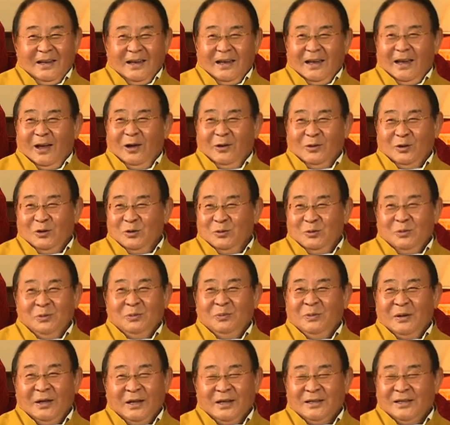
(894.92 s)
how human
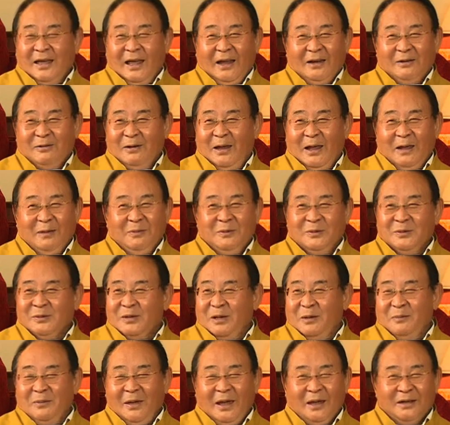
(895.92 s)
beings that ran or
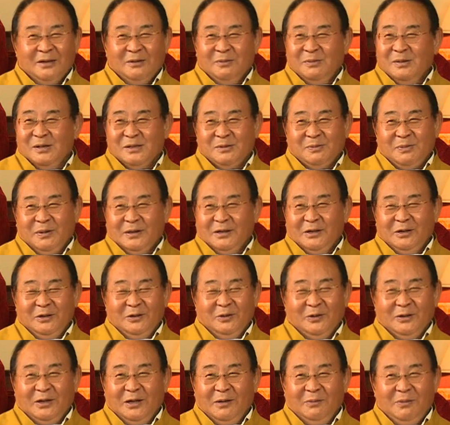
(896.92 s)
some animals, but you
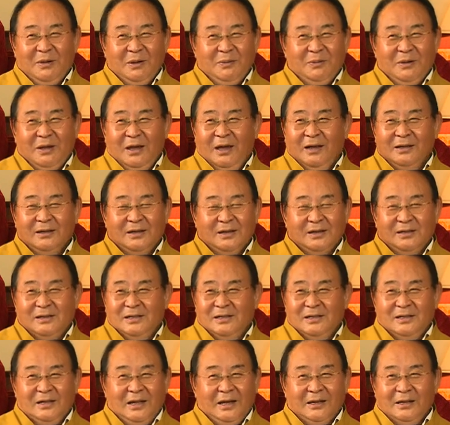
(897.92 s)
know there may be others
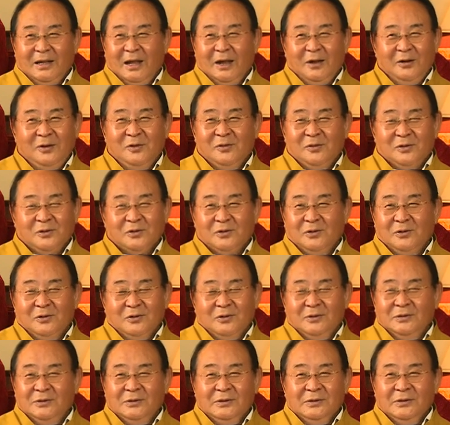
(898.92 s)
these like that, you know. So,
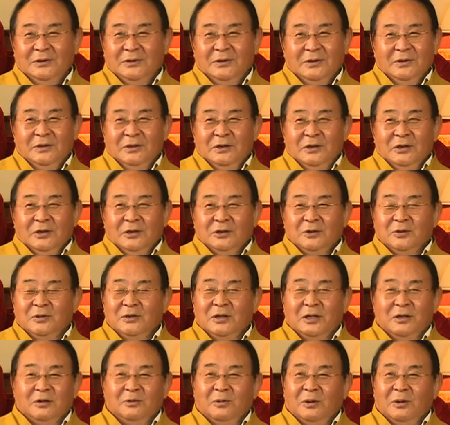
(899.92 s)
so that